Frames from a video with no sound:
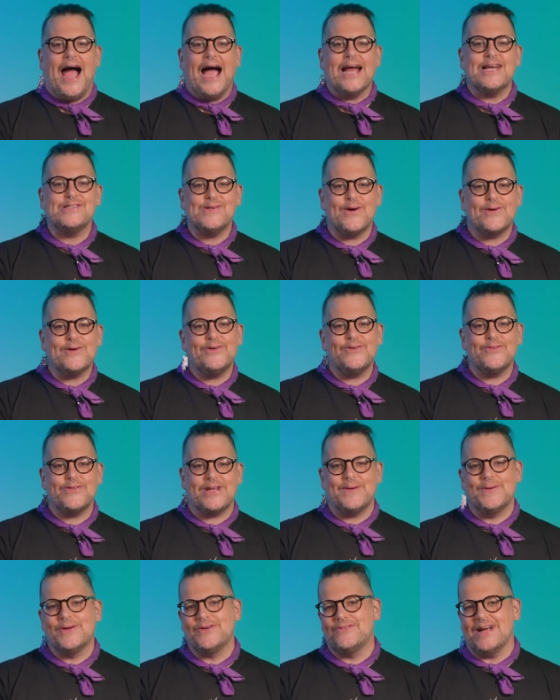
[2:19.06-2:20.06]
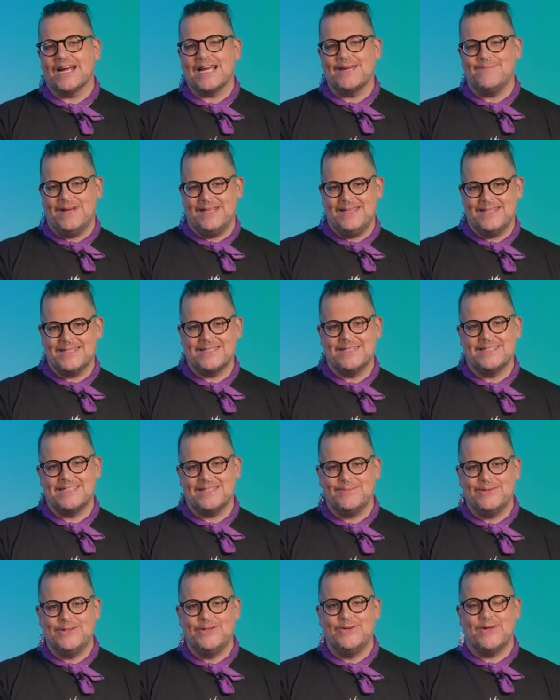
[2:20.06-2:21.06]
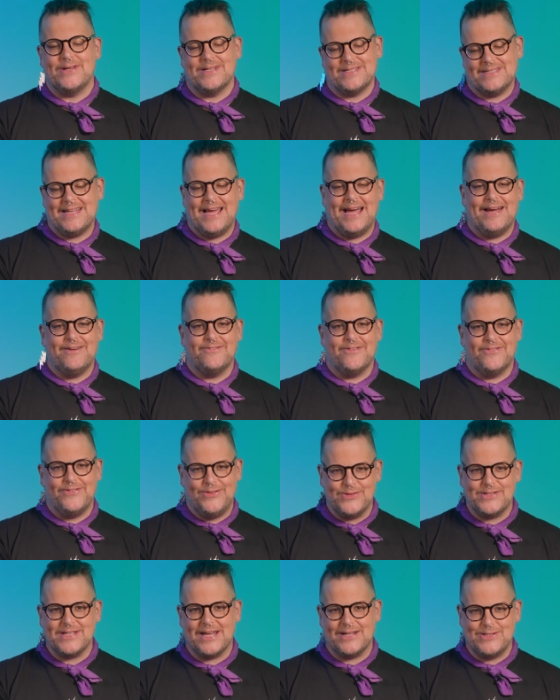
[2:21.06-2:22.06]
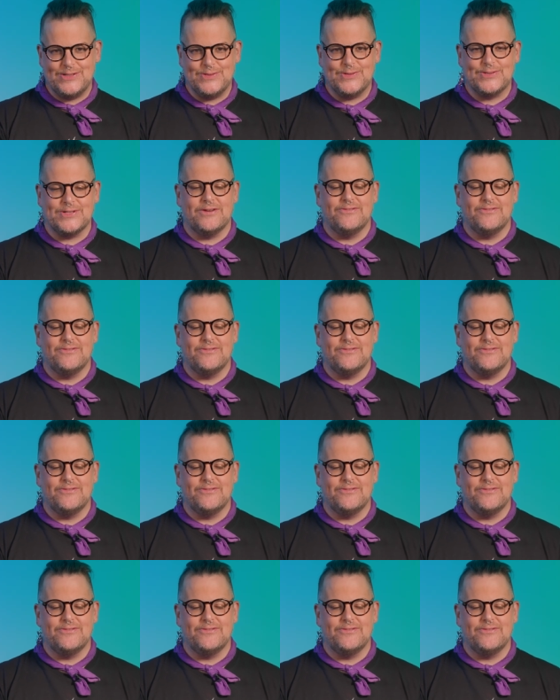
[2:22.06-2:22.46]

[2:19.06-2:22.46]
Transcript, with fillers: I don't know that I would recommend this to someone who doesn't have a few tattoos